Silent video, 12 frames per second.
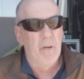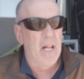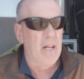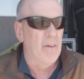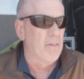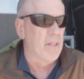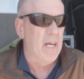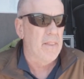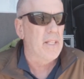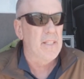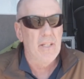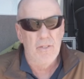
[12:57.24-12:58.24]
But I
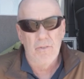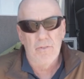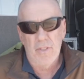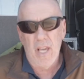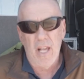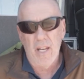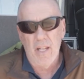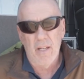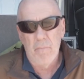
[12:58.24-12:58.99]
think they do scanning.